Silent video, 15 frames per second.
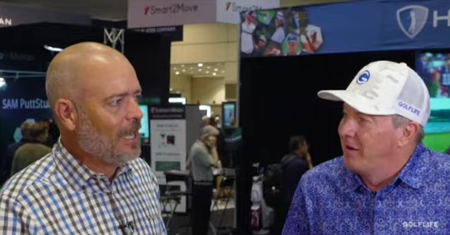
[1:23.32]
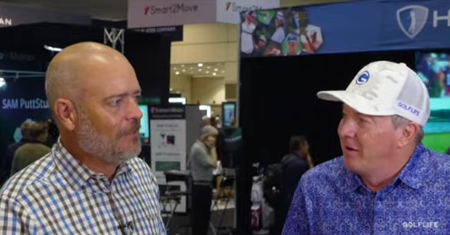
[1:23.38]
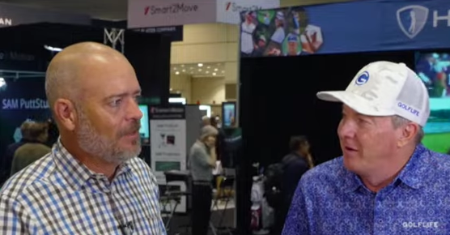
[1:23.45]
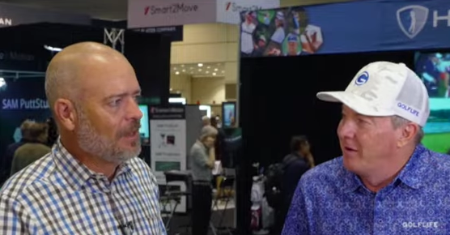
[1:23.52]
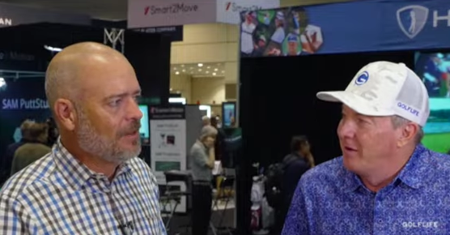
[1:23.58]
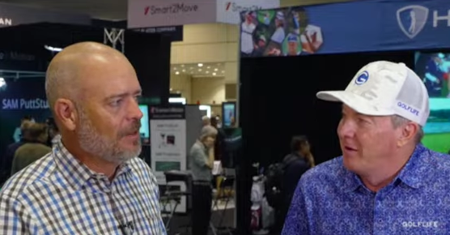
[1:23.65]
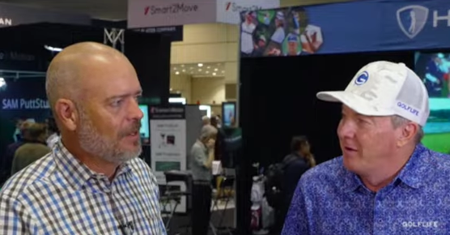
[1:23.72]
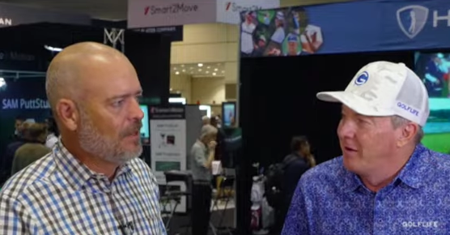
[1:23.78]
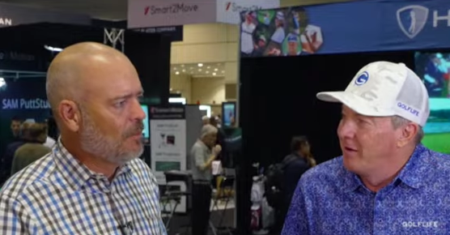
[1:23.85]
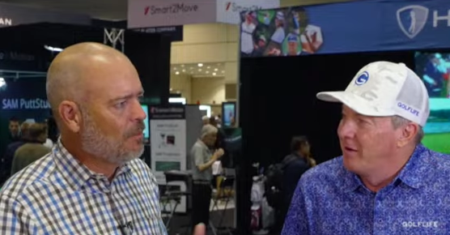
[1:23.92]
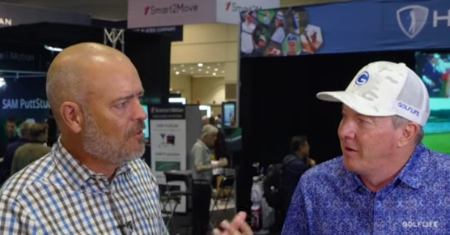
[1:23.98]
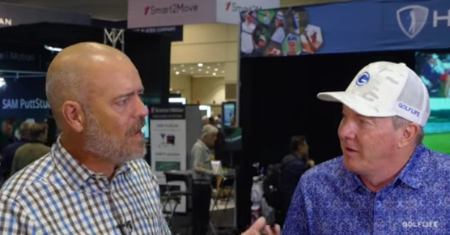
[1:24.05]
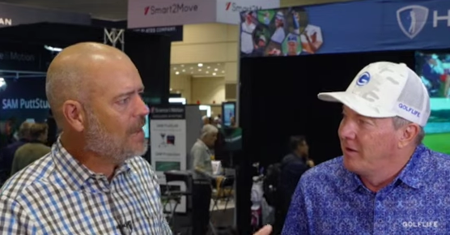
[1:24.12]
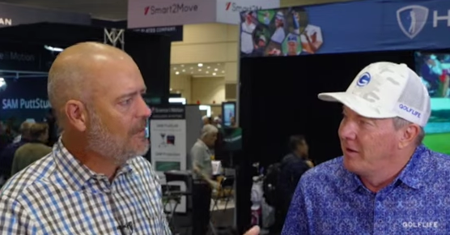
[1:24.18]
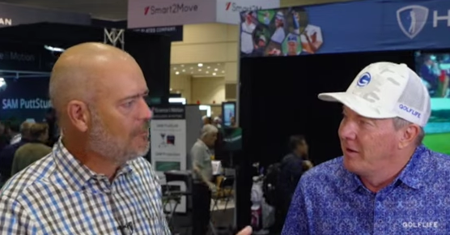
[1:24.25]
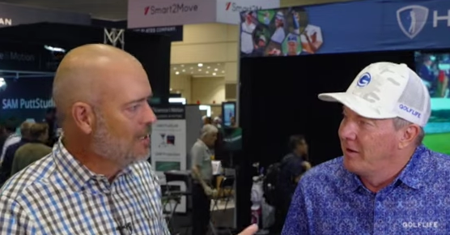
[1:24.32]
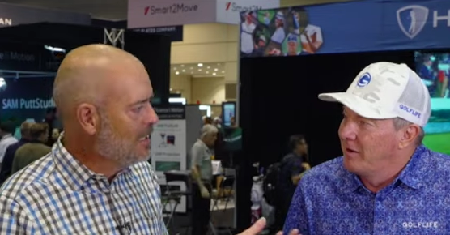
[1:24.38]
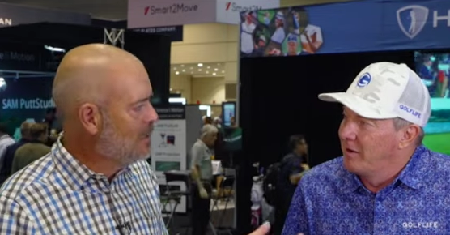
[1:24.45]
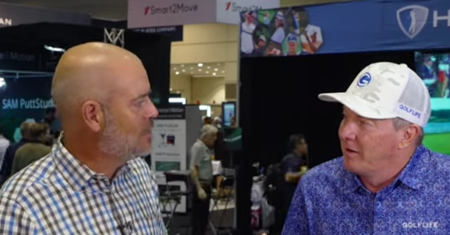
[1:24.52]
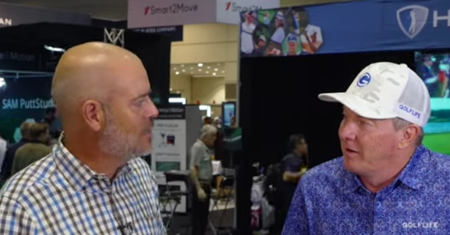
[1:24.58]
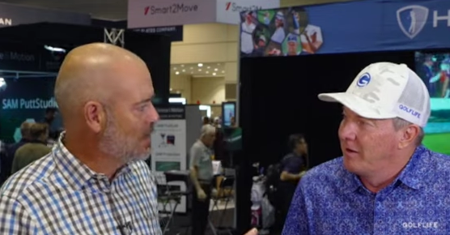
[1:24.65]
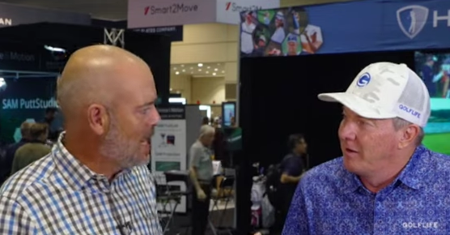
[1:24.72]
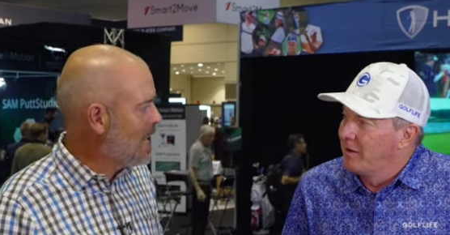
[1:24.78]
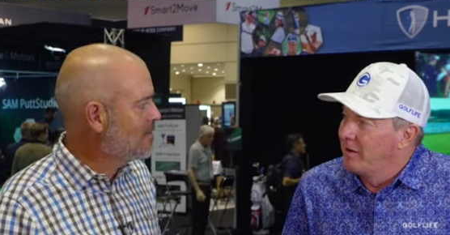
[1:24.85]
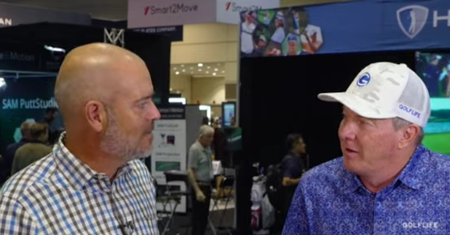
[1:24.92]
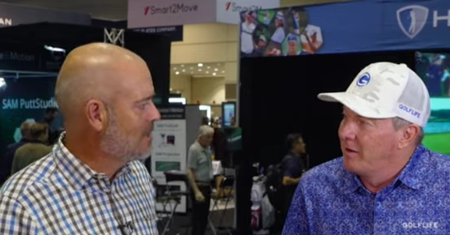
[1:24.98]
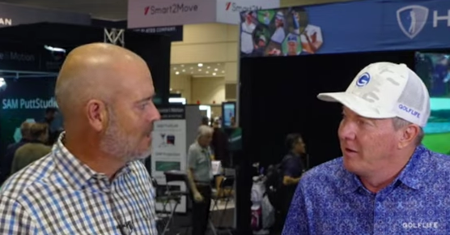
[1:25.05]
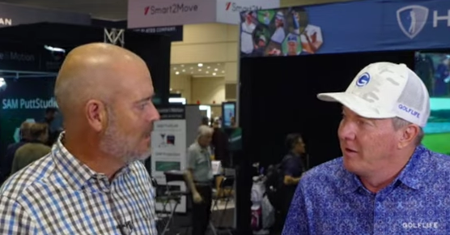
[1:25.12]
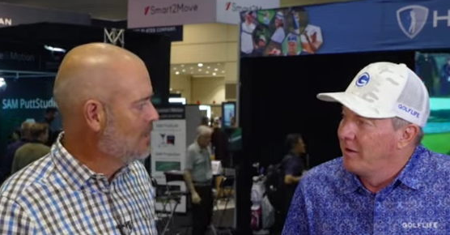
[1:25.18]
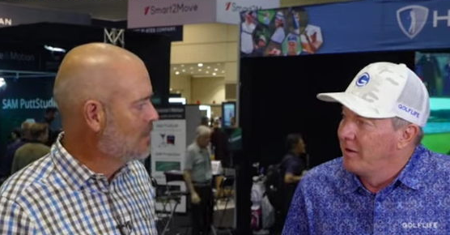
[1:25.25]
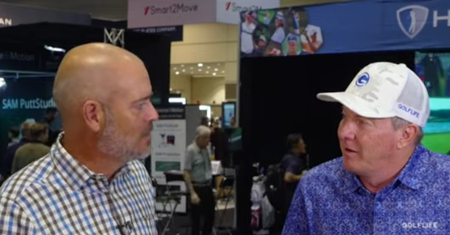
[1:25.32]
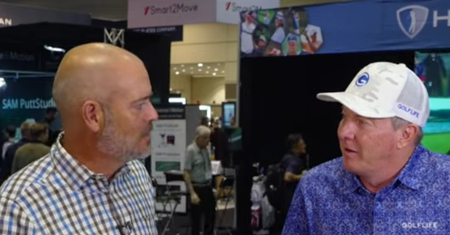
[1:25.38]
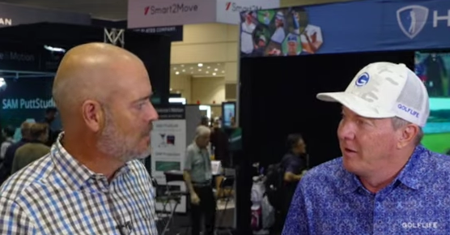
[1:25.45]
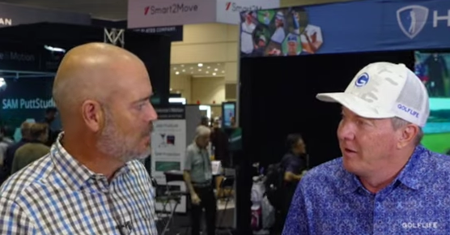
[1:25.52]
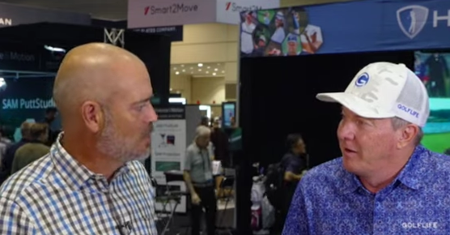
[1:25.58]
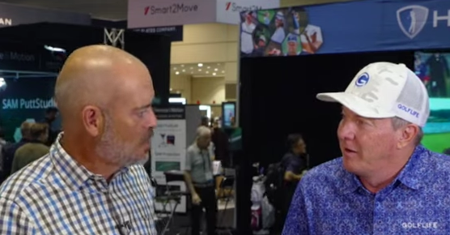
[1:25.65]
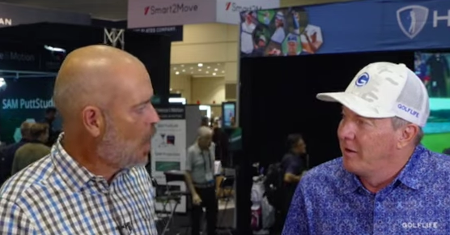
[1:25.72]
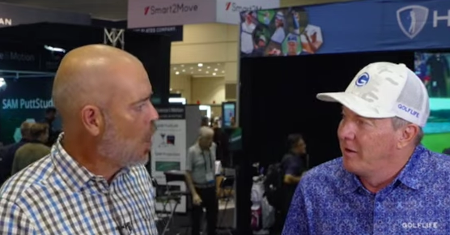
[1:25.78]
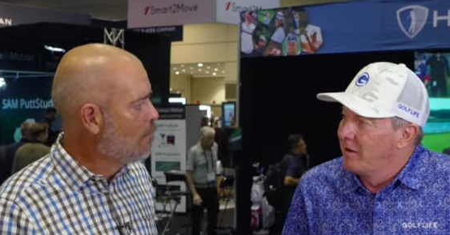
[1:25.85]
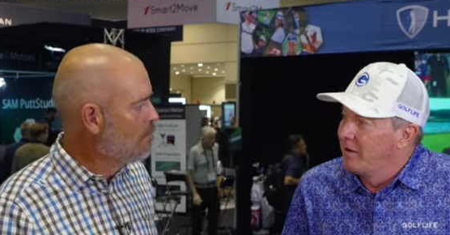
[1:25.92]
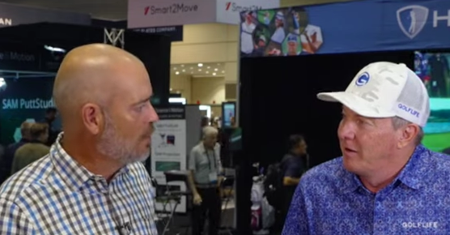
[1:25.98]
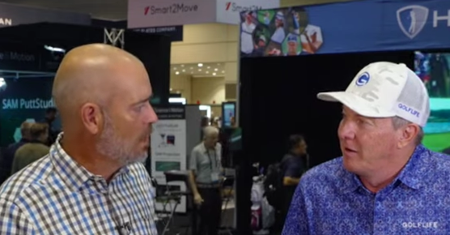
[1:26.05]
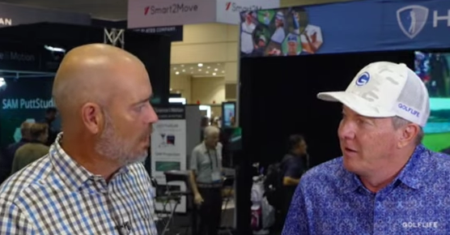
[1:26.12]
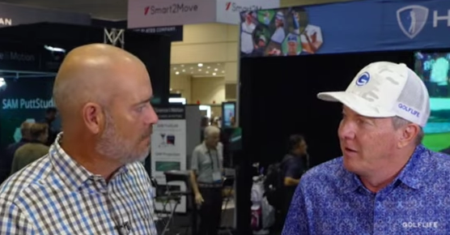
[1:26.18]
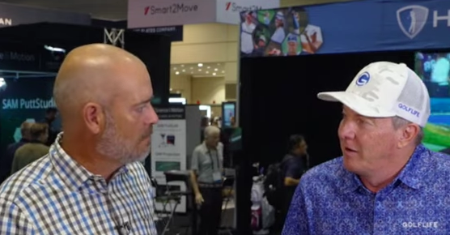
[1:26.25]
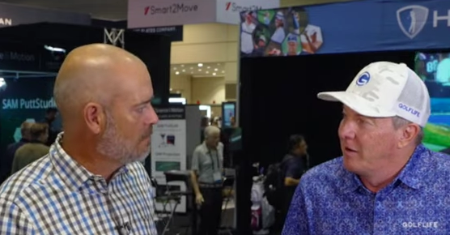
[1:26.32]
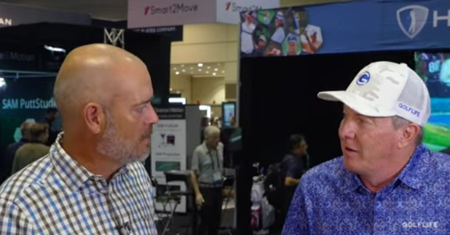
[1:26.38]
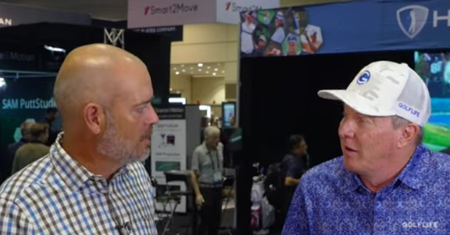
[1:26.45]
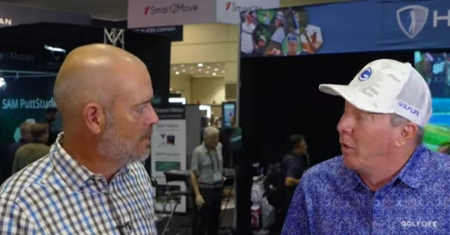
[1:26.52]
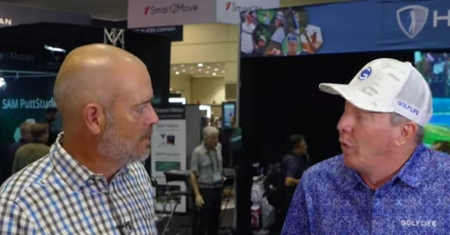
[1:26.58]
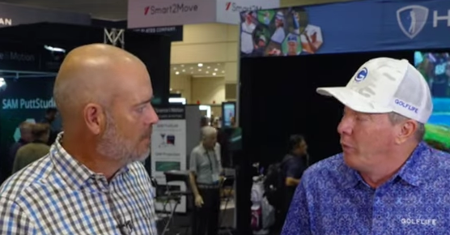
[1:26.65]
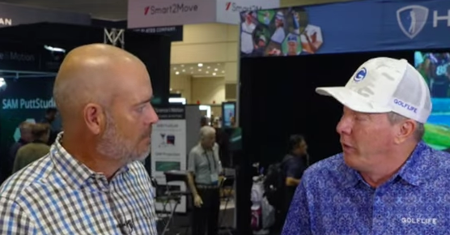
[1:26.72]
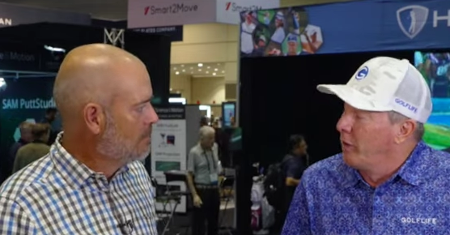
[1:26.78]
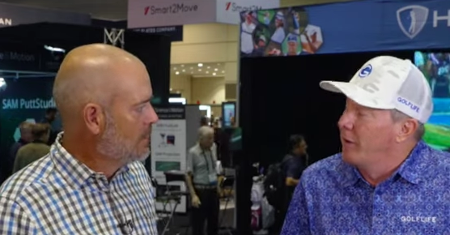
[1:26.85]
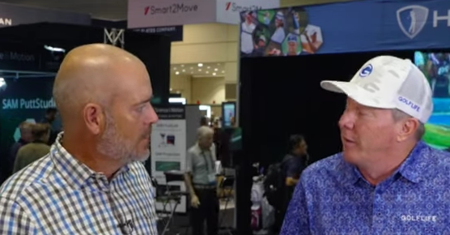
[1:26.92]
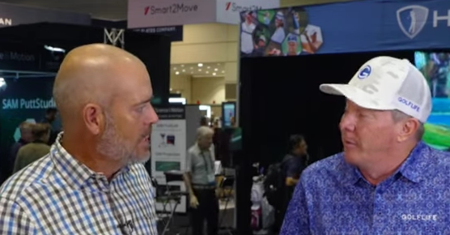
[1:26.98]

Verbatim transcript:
Speaker 1: The brand that really stood out to me was Cobra Golf. Oh, really?